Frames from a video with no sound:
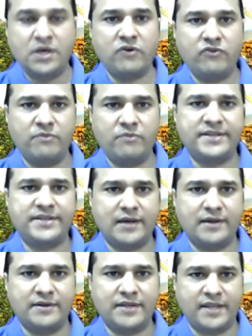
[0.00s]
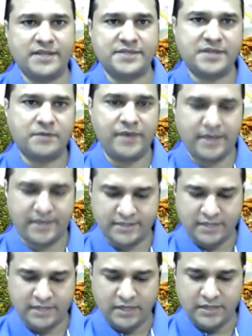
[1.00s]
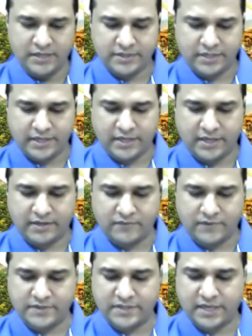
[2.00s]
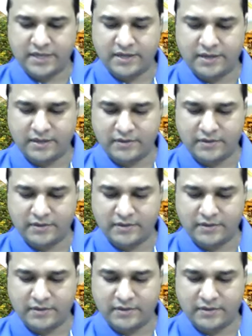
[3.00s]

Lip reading: women talent in SRBS. And once again,